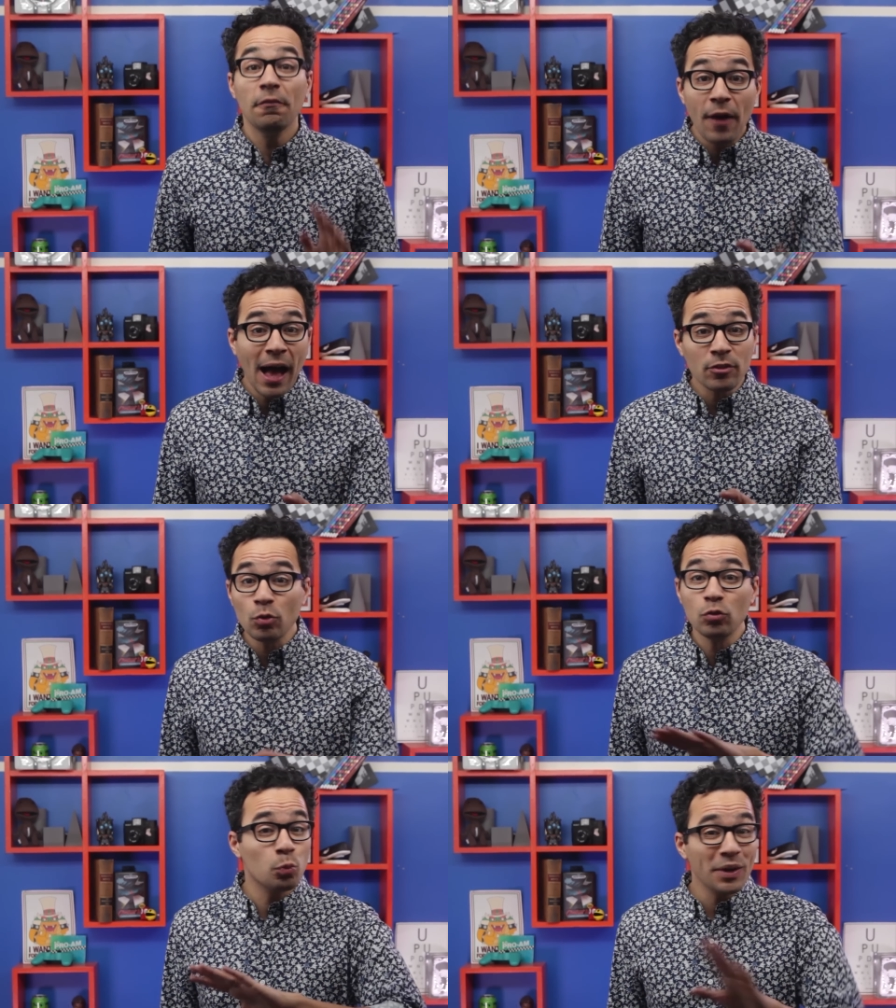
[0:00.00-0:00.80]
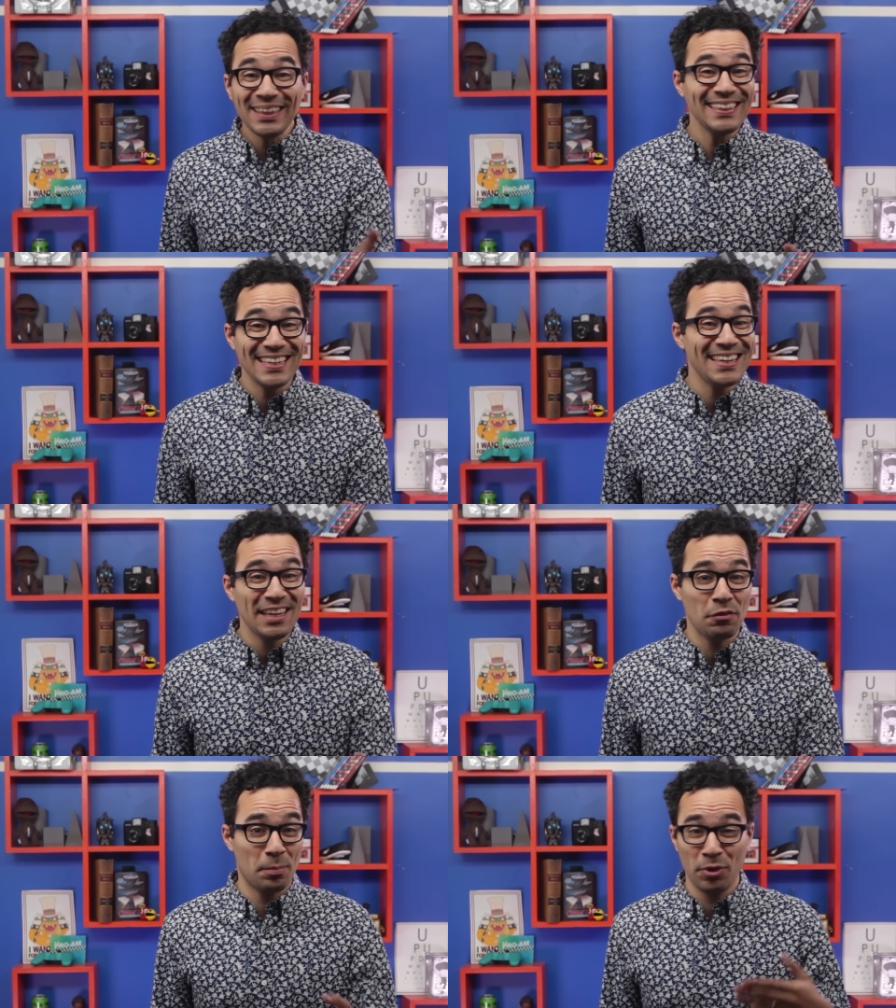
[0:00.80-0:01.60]
Voxels really didn't
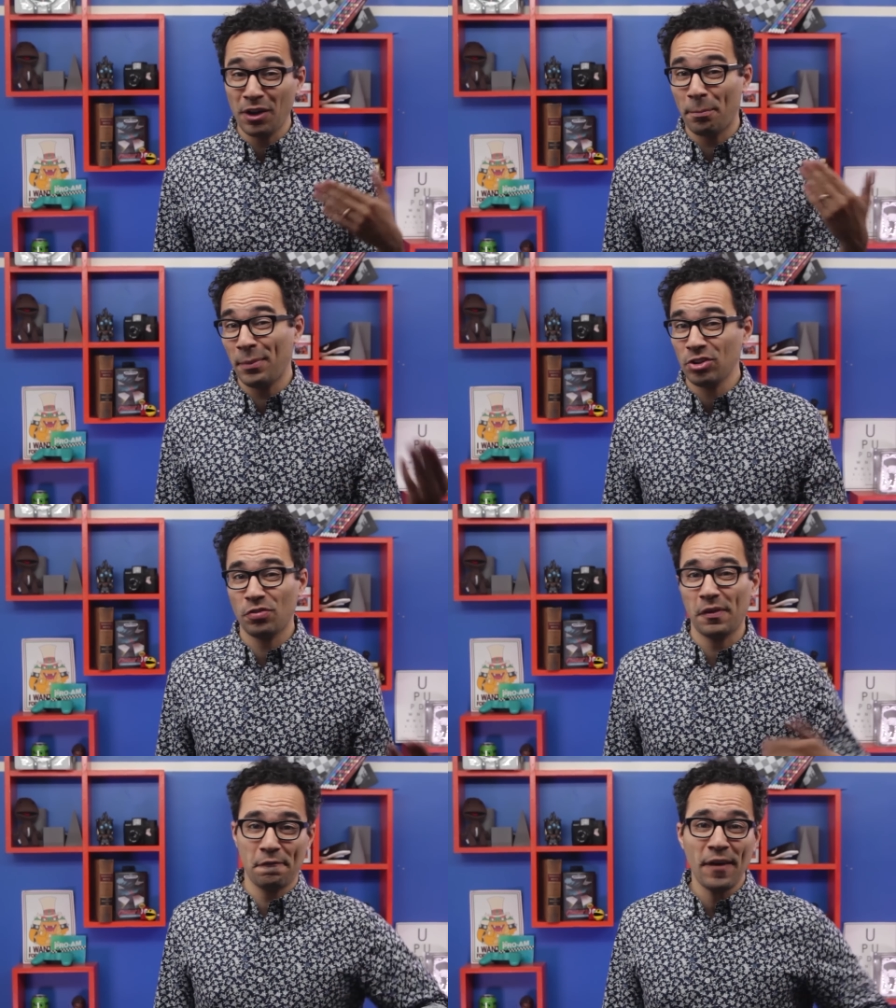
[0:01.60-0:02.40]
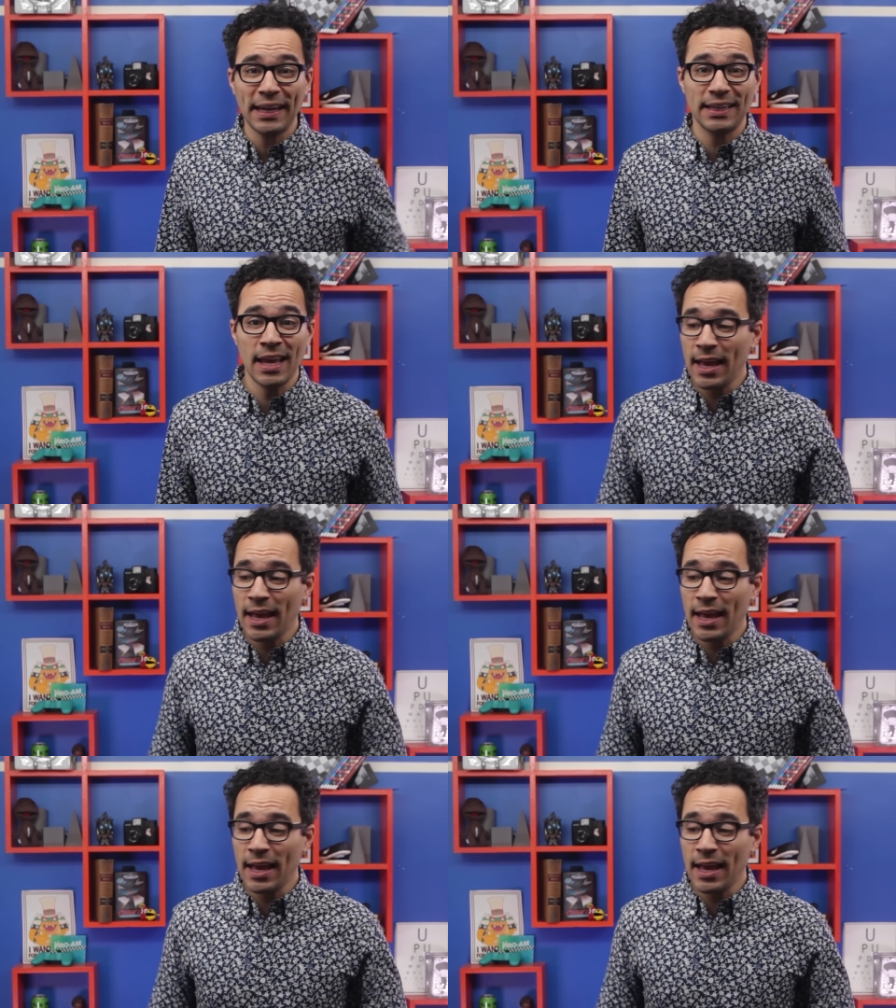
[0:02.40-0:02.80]
even put up much of a fight.